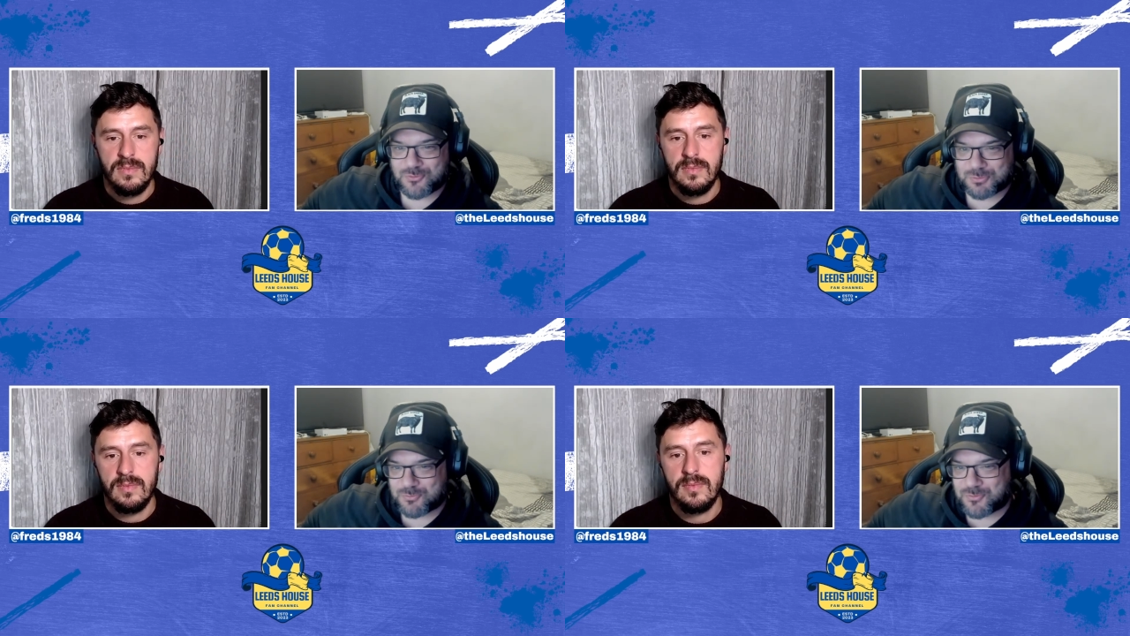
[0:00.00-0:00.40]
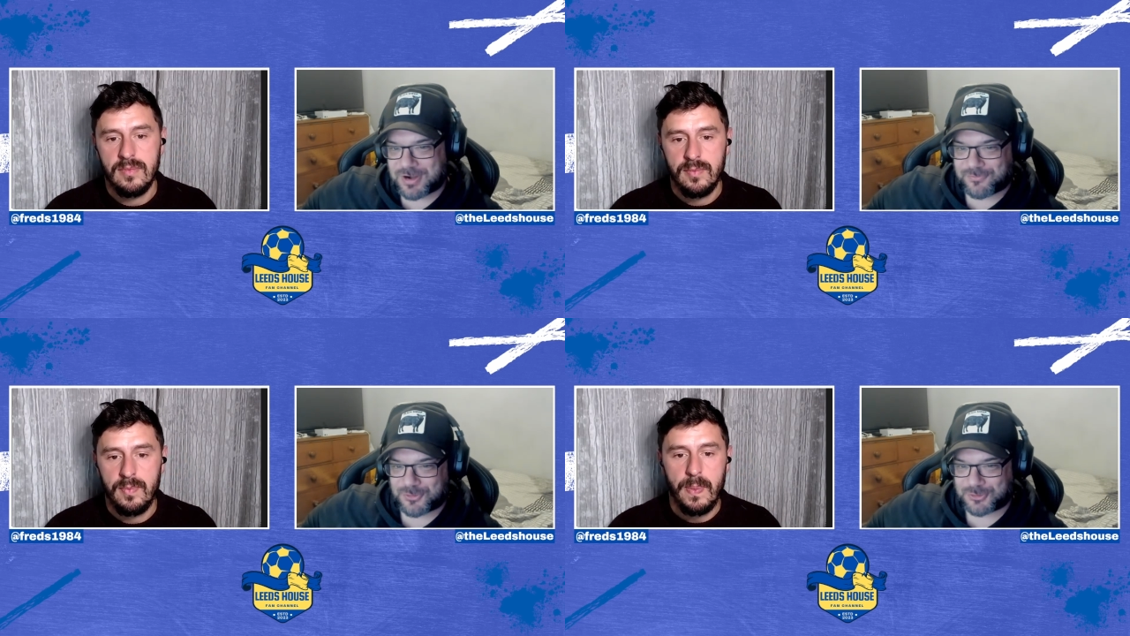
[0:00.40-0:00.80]
Speaker 1: some
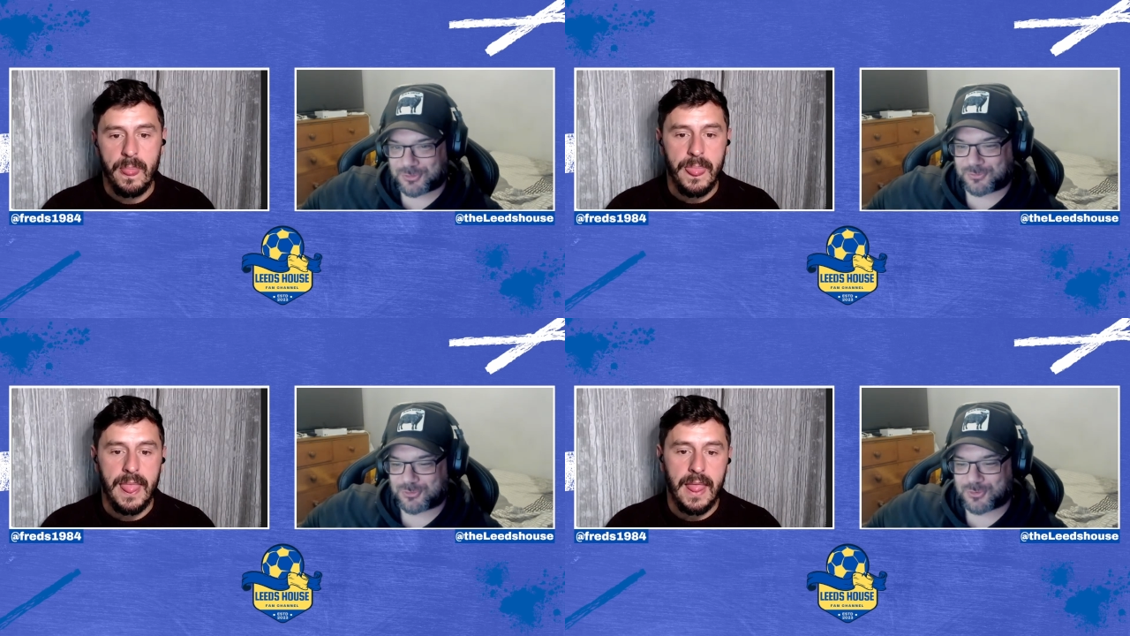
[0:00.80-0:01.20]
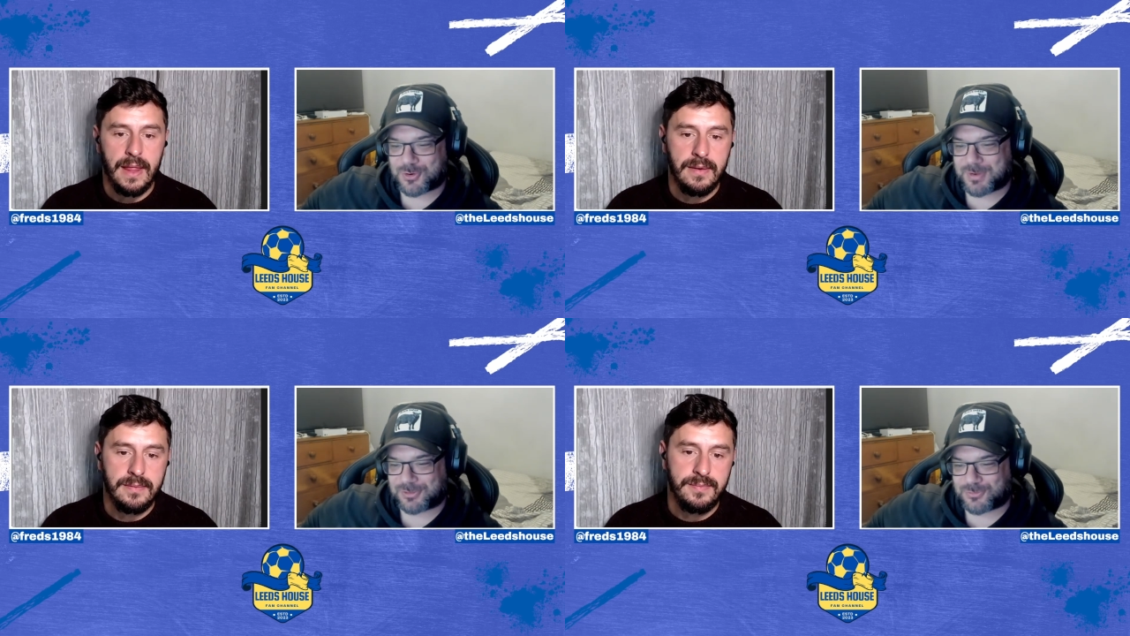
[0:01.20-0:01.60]
really funny stuff to talk
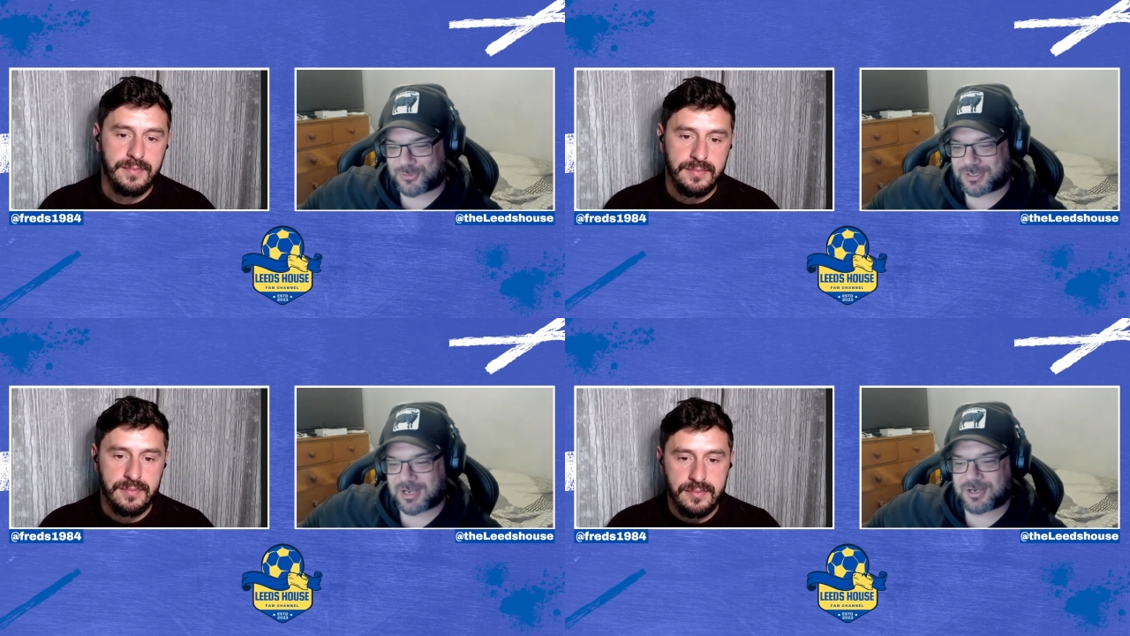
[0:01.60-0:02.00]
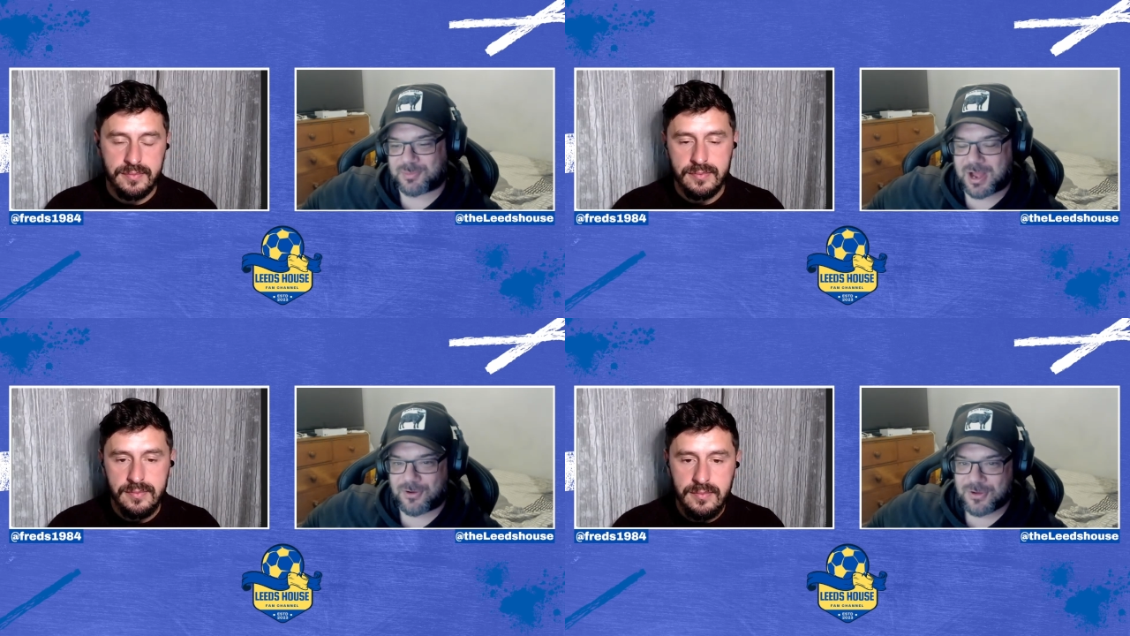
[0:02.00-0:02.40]
about towards the end
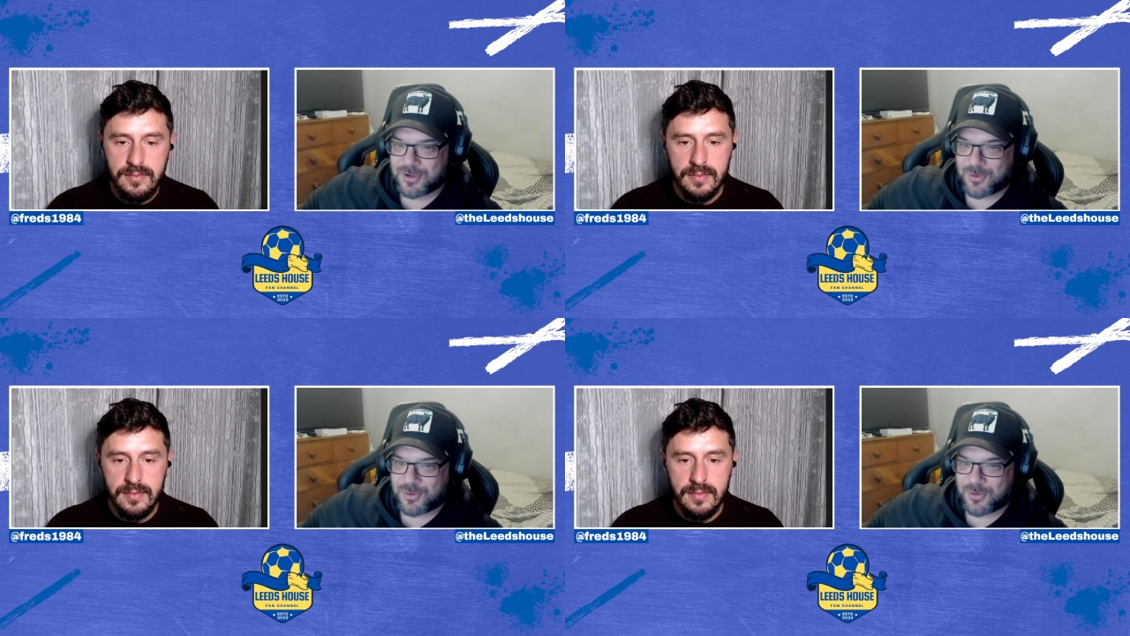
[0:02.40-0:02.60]
about